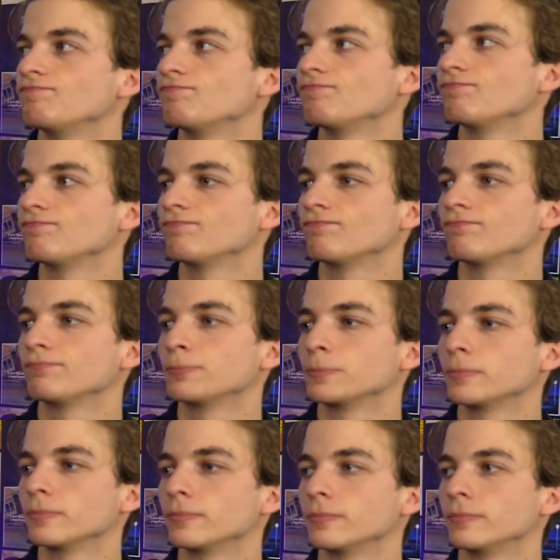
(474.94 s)

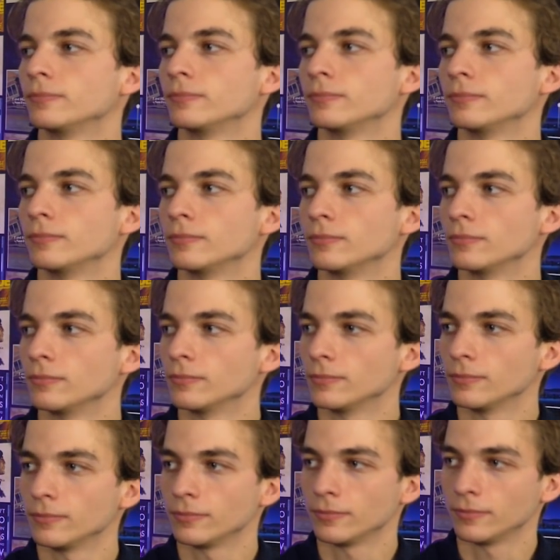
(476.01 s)

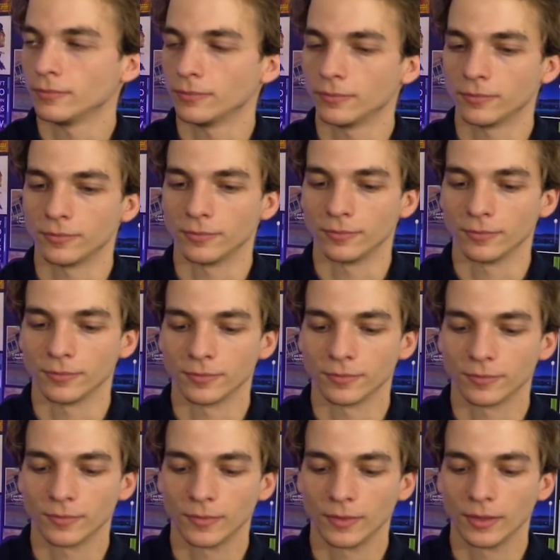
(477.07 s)

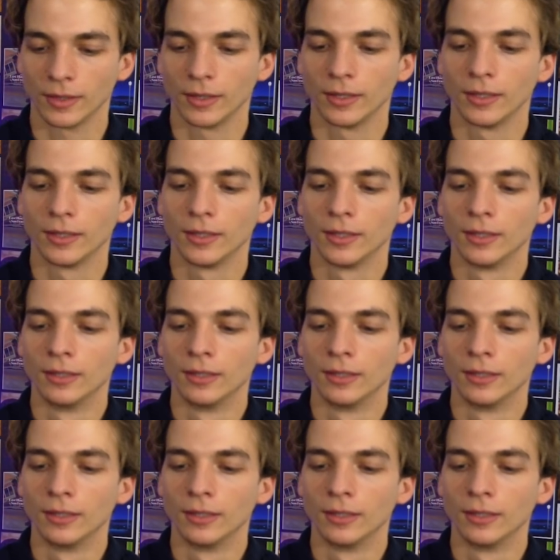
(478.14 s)
[no speech]